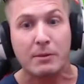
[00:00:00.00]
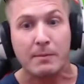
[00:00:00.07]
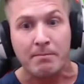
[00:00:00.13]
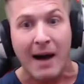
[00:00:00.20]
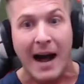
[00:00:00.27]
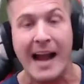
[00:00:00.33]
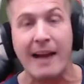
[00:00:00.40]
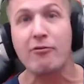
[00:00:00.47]

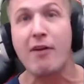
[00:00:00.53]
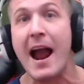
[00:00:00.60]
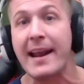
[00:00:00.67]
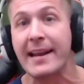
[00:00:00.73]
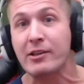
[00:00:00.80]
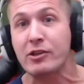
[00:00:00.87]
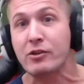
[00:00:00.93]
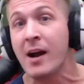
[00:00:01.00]
my
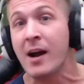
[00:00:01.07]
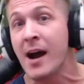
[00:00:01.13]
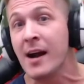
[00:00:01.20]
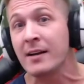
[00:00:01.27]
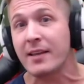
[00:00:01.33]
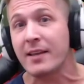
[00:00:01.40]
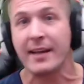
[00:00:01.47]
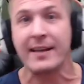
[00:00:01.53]
riding
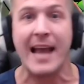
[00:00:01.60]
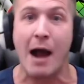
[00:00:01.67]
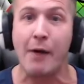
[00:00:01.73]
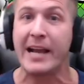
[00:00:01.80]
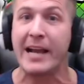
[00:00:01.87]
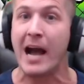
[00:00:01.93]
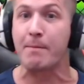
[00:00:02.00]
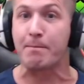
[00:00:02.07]
Trunks, and now
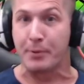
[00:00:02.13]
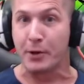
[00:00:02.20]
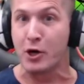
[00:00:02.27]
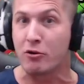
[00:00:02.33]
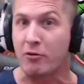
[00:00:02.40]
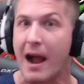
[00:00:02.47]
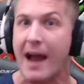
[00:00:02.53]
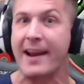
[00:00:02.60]
we got
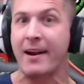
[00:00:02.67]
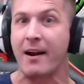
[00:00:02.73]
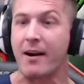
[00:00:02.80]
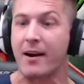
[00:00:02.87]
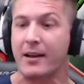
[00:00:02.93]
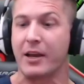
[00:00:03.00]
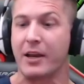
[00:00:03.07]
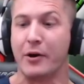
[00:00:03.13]
Boo riding
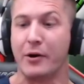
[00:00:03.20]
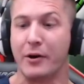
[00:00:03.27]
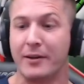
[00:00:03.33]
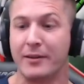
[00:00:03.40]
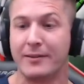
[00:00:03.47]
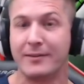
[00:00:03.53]
Hercule.